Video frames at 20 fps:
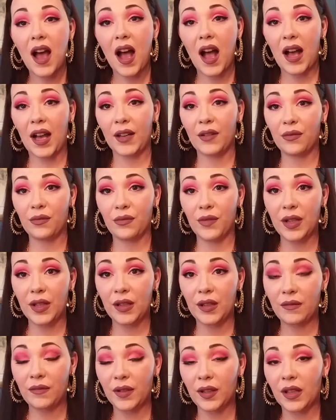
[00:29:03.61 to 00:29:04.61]
I
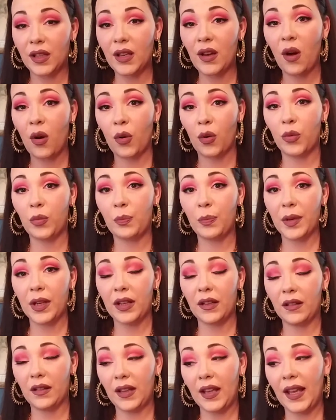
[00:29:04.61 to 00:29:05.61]
really, really hope
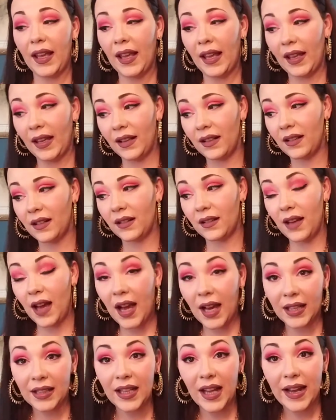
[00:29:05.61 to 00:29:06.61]
it
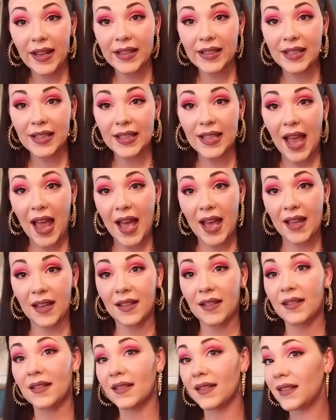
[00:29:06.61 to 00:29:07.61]
highlights
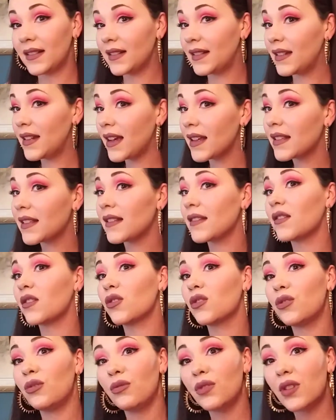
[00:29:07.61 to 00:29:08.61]
and doesn't look
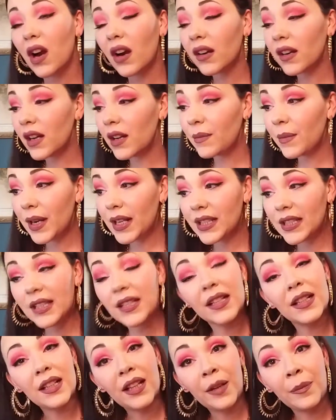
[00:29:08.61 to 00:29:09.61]
too dark on my
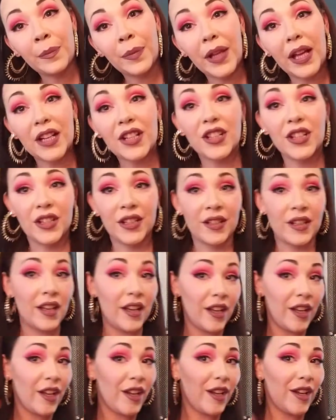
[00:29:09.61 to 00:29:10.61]
skin complexion.
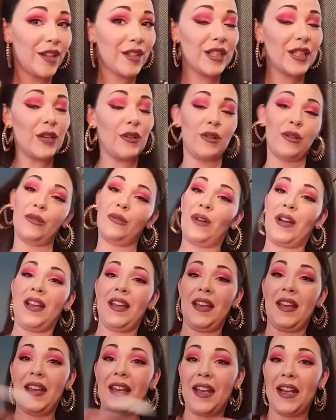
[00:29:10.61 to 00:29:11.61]
So
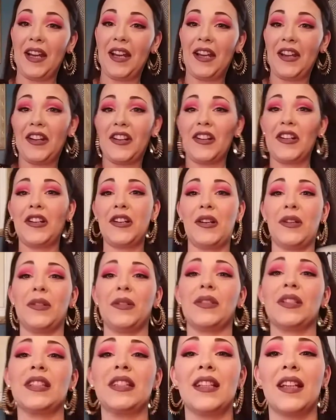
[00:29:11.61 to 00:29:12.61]
here
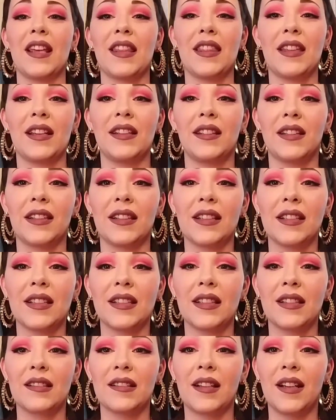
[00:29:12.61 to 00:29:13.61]
goes the nothing. Look at this.
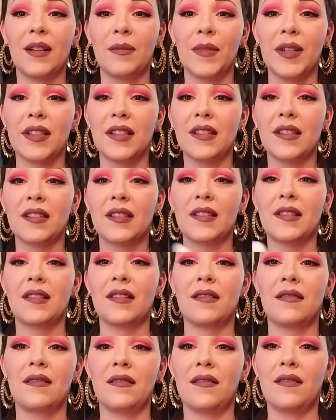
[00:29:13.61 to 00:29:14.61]
I got my,
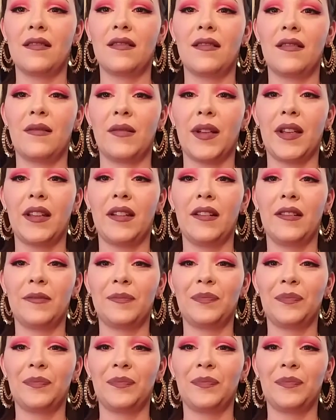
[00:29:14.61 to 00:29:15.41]
there we go.